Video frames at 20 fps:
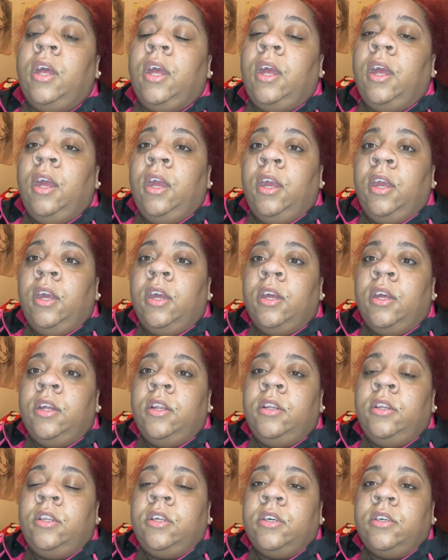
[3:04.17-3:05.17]

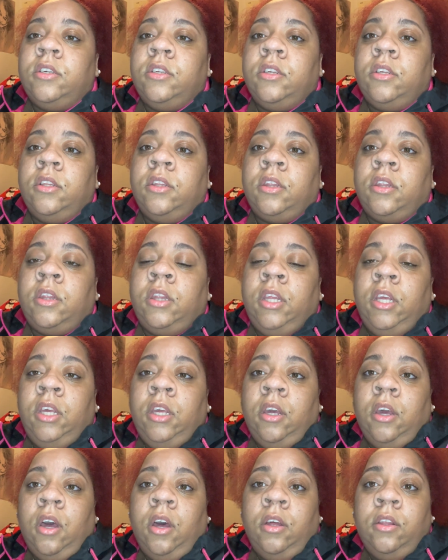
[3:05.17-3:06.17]
And
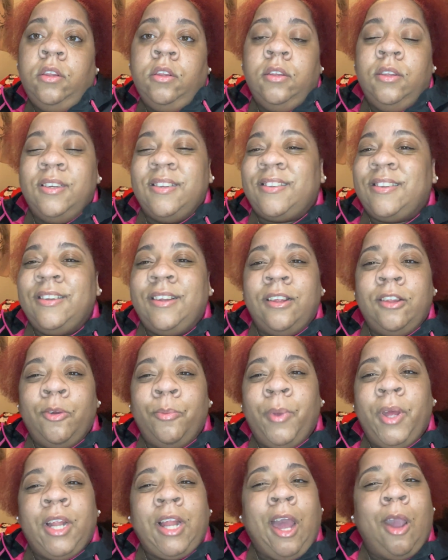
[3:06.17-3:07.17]
the it's another
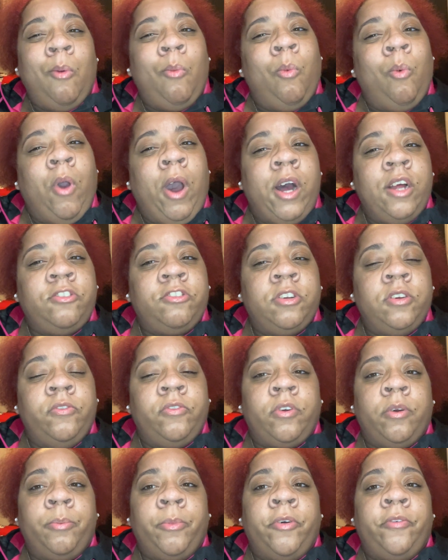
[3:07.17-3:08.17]
man like watching
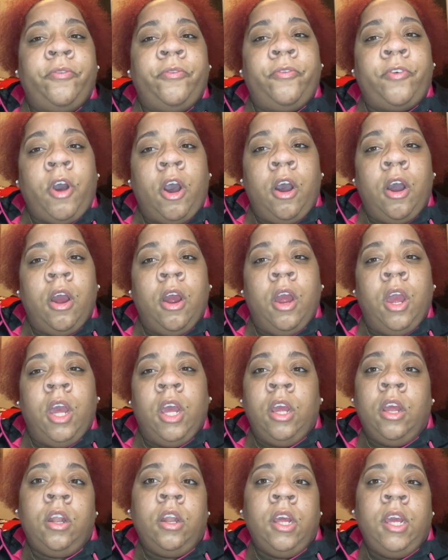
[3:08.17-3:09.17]
from afar,
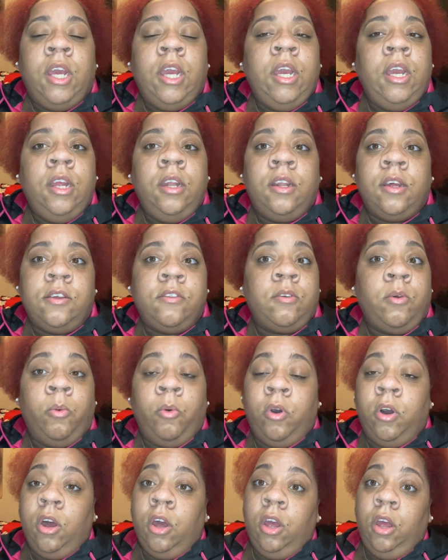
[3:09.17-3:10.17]
and he doesn't
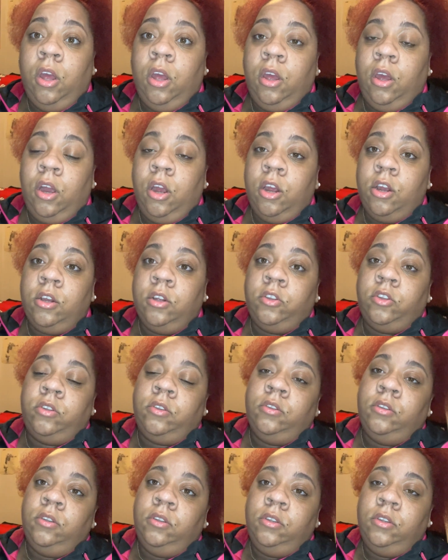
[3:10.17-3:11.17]
want her
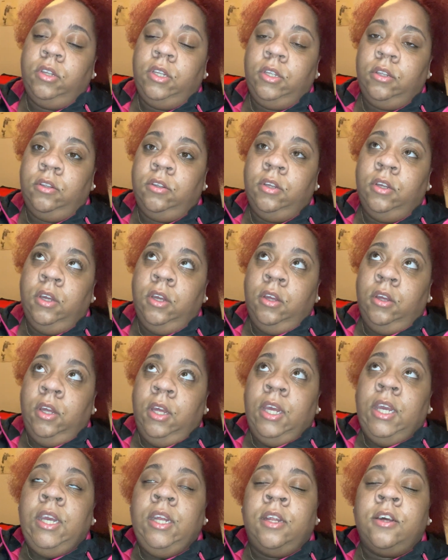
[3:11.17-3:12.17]

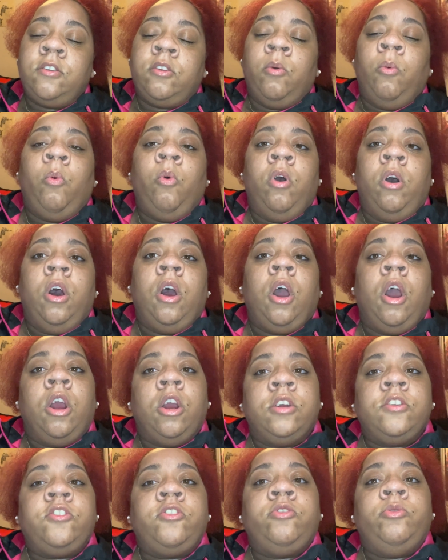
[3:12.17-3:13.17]

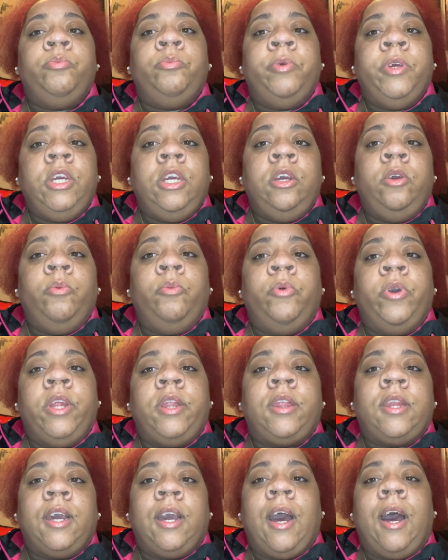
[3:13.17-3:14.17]
to be
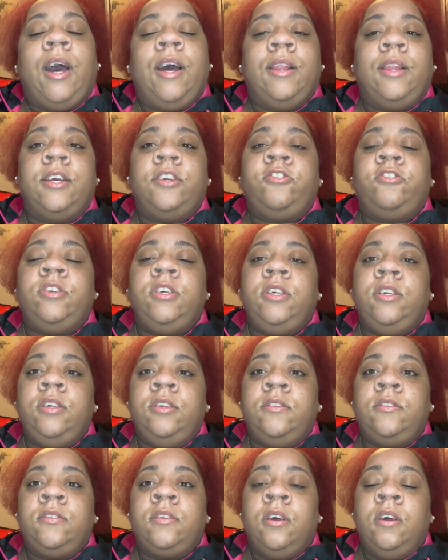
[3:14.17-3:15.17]
with the guy that she's